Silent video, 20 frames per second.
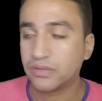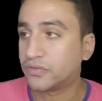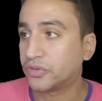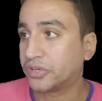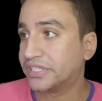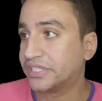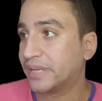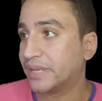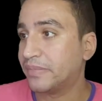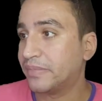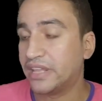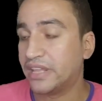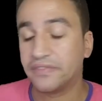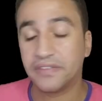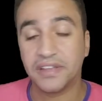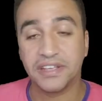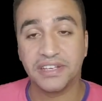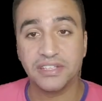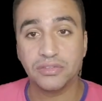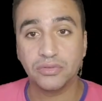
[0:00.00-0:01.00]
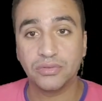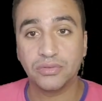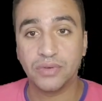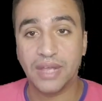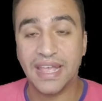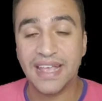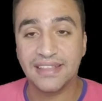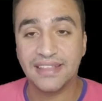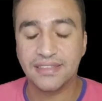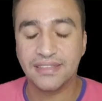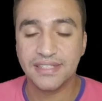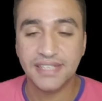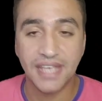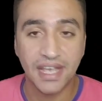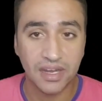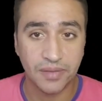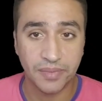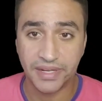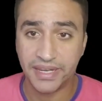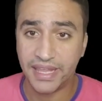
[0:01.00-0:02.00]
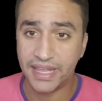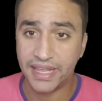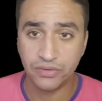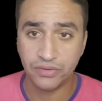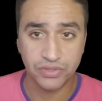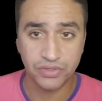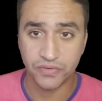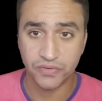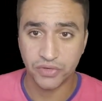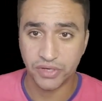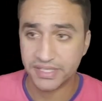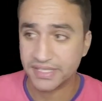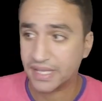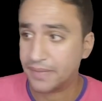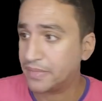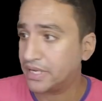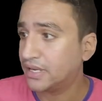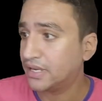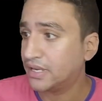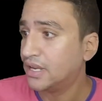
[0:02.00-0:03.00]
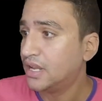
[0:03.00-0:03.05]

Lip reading: For example, if I need to add the Arabic language, for example,